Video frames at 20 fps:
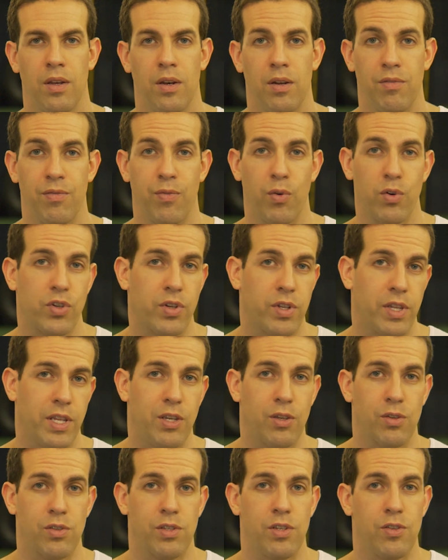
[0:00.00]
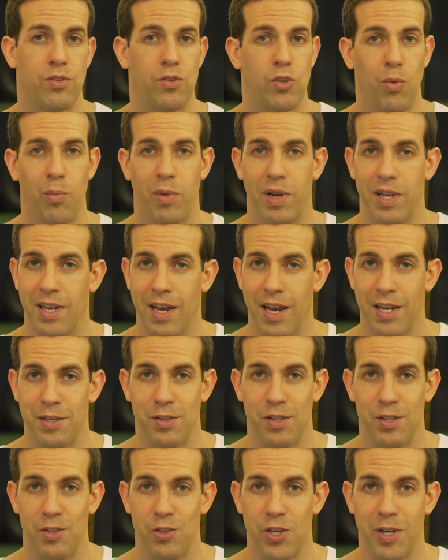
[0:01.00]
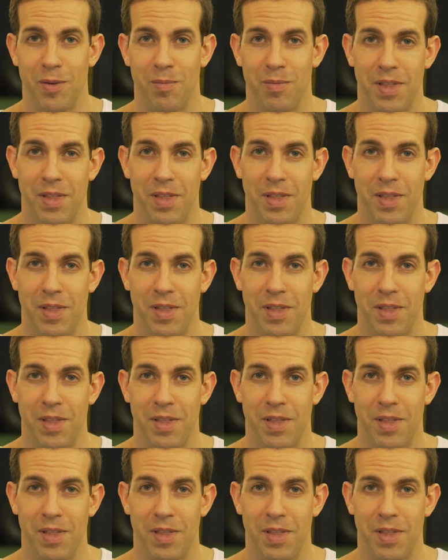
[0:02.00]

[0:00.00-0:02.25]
Unfortunately, you'll see so many guys in the gym